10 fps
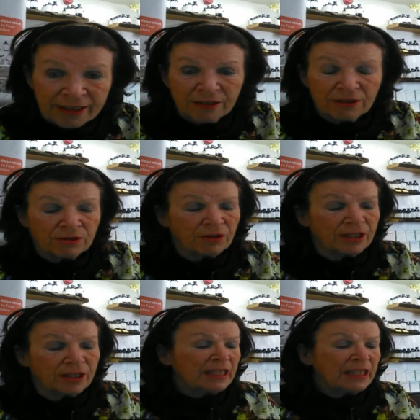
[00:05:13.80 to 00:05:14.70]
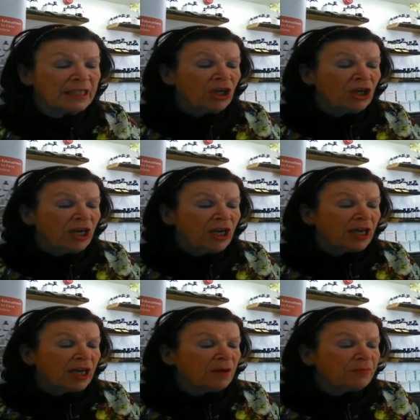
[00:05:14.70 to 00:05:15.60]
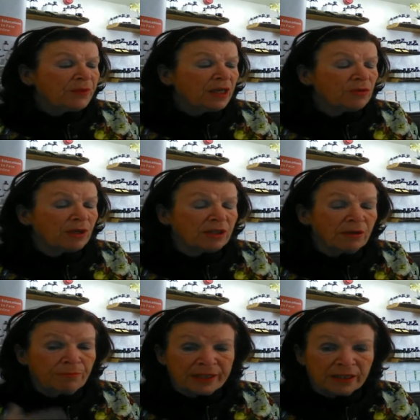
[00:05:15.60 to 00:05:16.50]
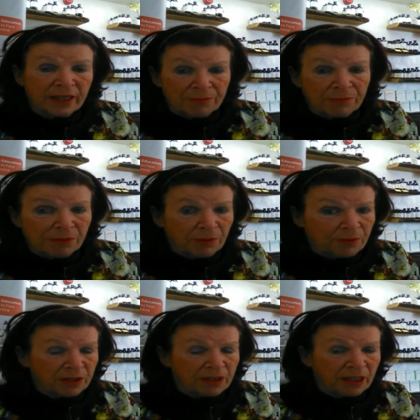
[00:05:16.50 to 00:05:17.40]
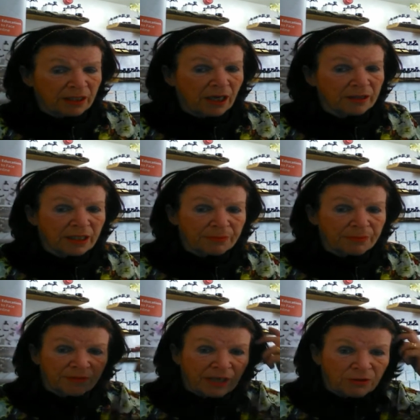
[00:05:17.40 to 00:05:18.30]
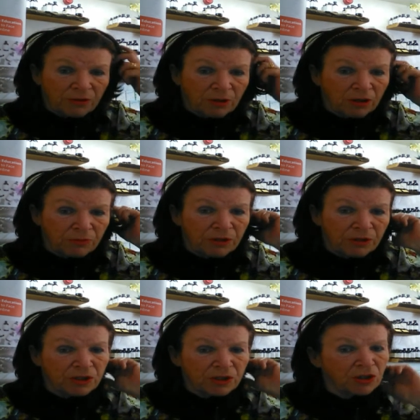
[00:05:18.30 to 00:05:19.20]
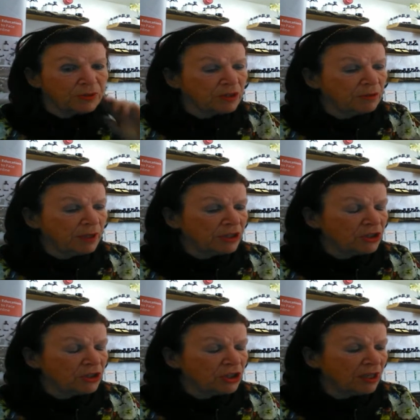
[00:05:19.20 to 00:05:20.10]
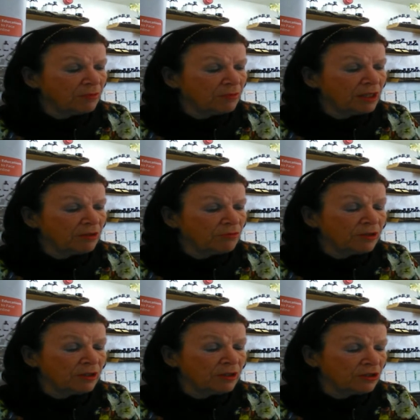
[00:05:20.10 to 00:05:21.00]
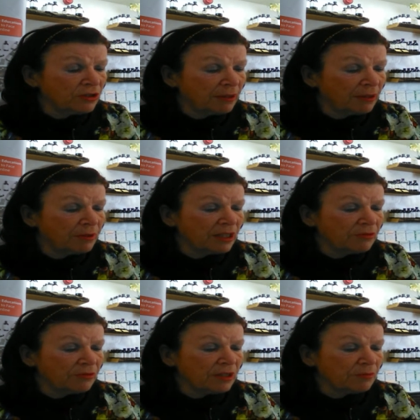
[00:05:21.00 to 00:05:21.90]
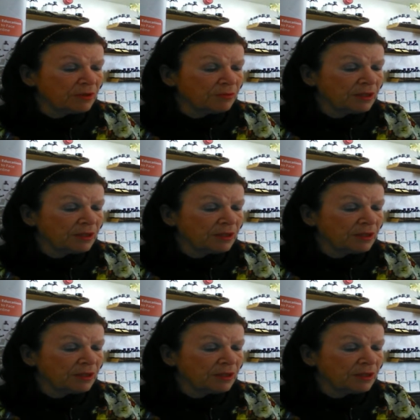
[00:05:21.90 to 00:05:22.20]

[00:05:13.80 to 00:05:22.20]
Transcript: right um, so i'll come back to that maybe because it's like a concept of how her, we use herbs to manage um, it, rather than just stamping down the symptoms